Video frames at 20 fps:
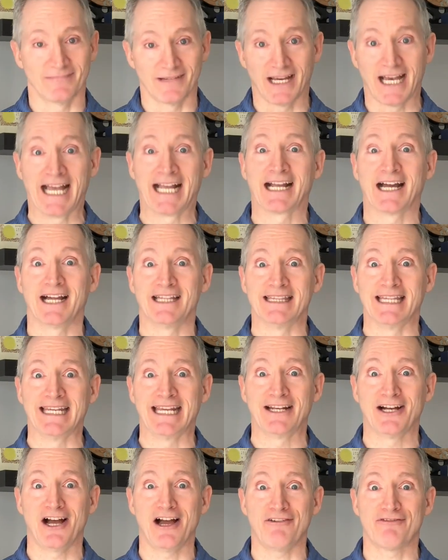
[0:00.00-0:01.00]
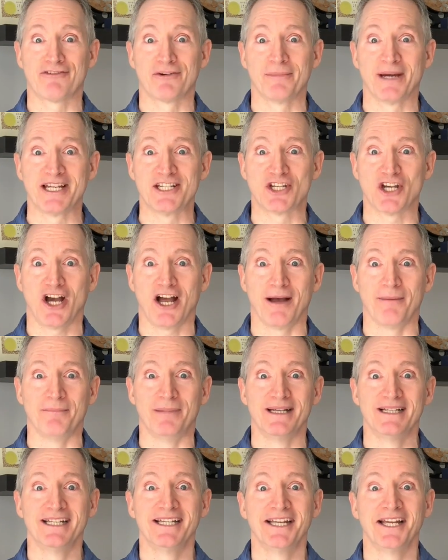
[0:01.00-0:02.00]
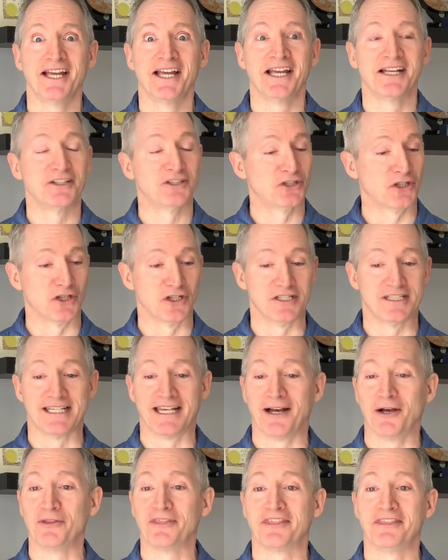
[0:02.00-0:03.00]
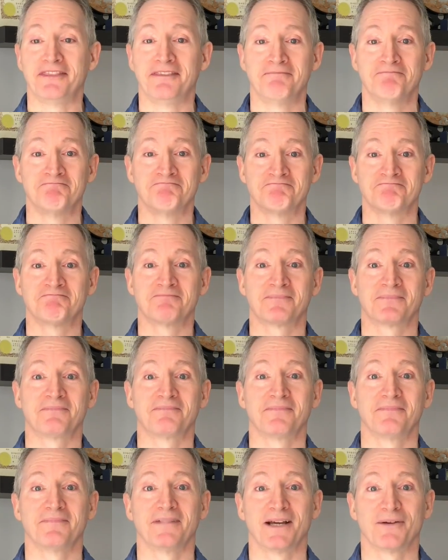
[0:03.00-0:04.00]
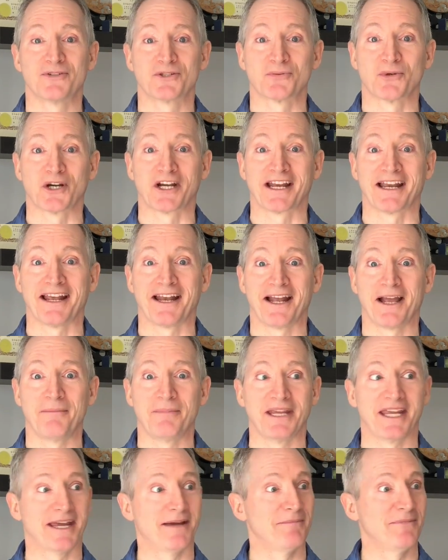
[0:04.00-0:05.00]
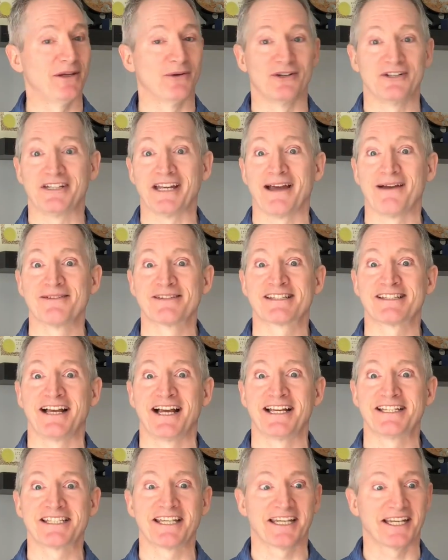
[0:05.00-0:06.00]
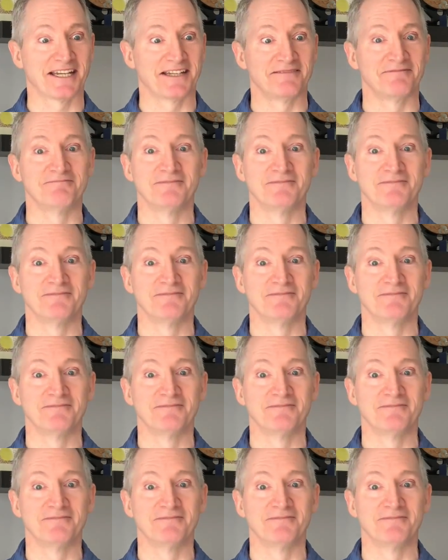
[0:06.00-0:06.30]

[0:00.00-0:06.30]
I got laid off from my job. Turns out I was working at IBM. They were downsizing, and